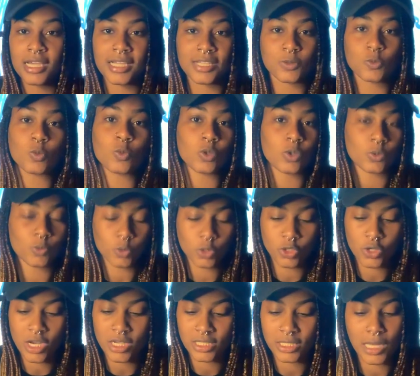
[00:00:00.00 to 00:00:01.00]
We'll
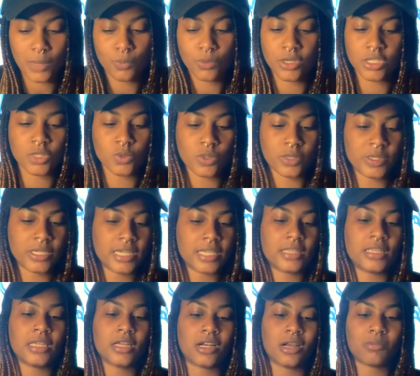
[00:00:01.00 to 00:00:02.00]
cross that bridge when we
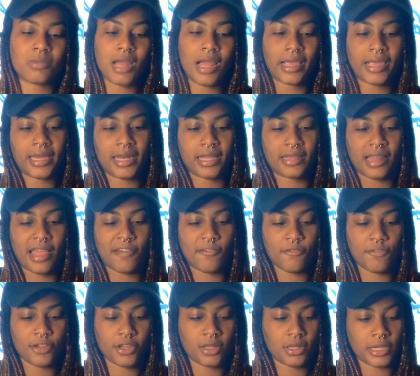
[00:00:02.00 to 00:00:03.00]
get there. I'm not getting that
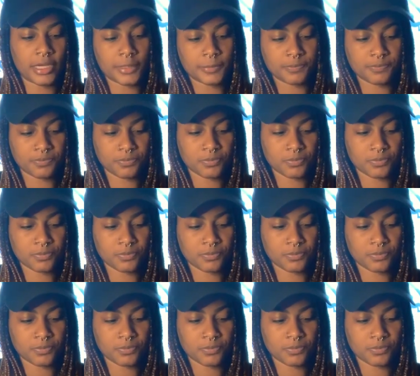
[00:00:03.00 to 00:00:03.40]
feeling